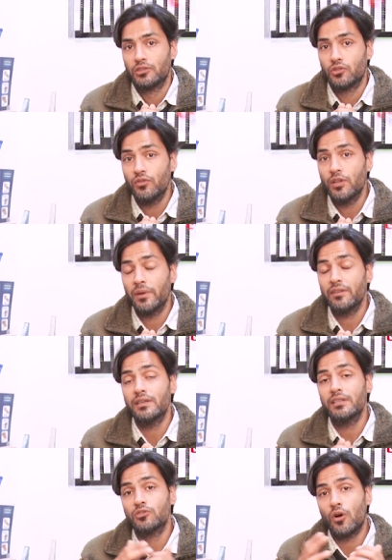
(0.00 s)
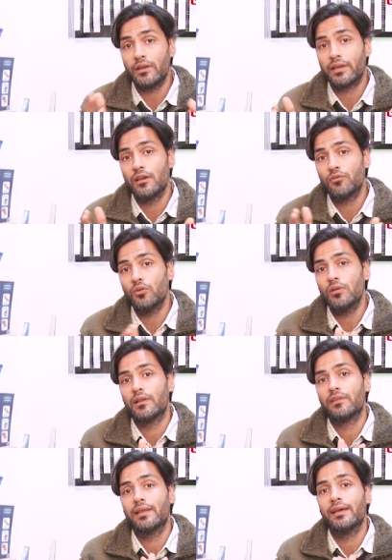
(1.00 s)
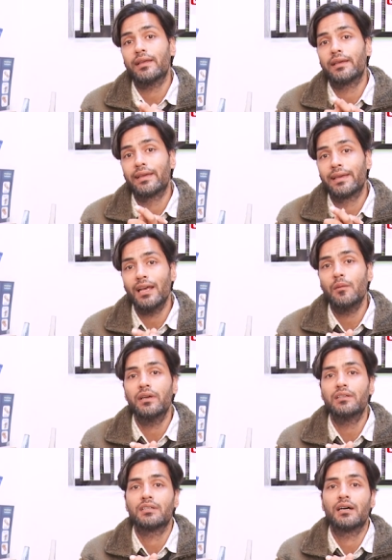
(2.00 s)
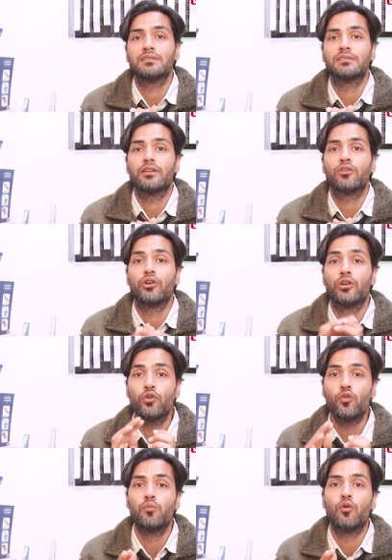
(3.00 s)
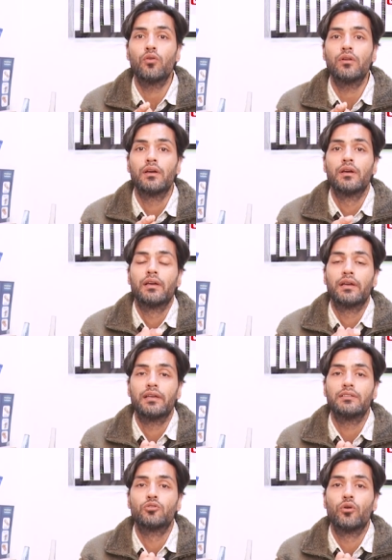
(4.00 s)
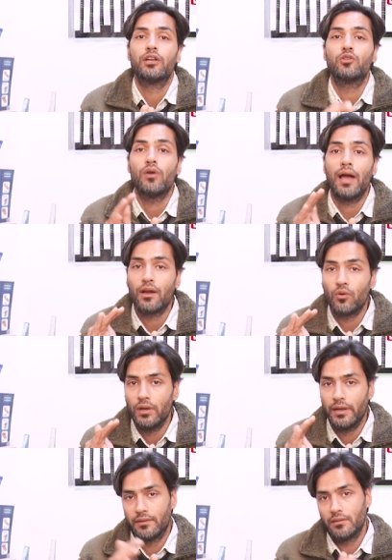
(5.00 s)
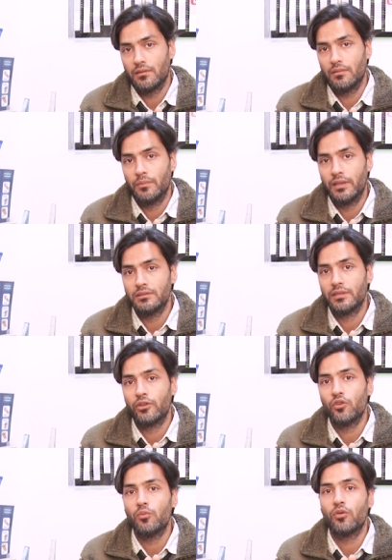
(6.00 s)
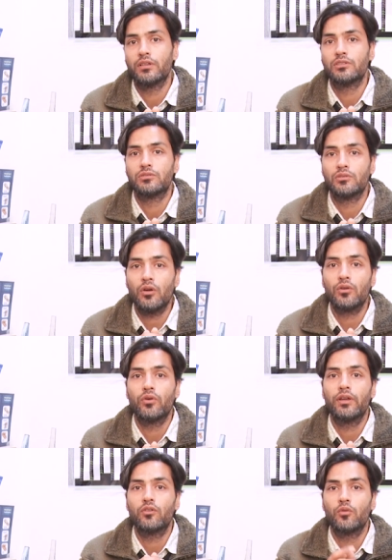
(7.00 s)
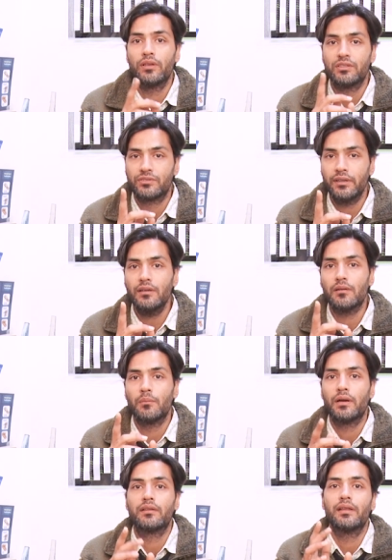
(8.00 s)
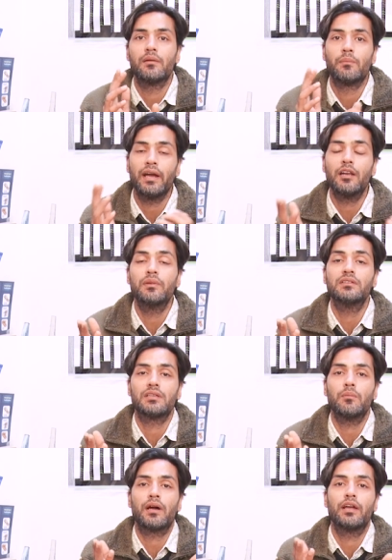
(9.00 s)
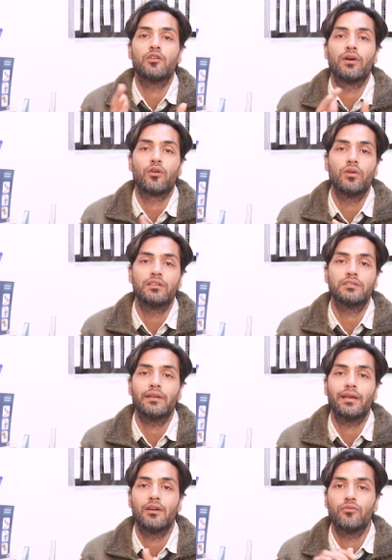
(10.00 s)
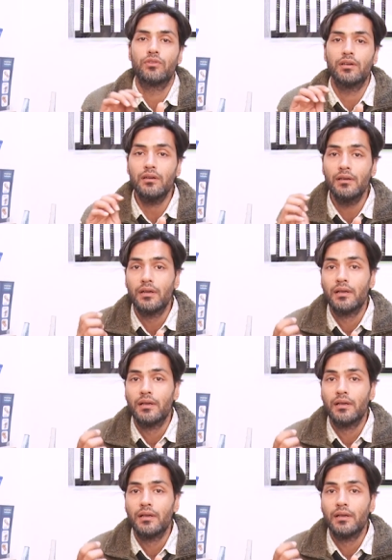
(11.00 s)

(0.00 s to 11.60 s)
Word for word: So if the patient is not careful, there can be a chance that your new bone is going to angulate. Means the new bone is not going to be straight, but there might be some kind of angulation if the